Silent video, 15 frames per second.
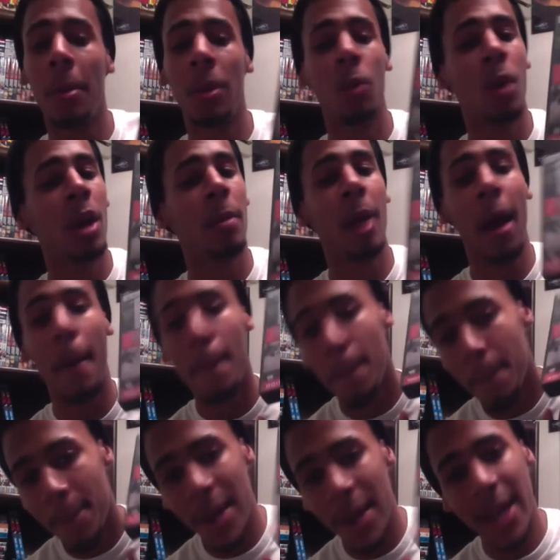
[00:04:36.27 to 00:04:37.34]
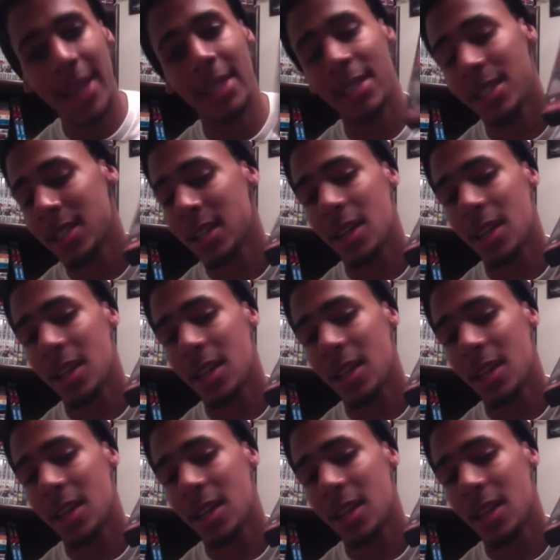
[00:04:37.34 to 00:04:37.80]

one of my best,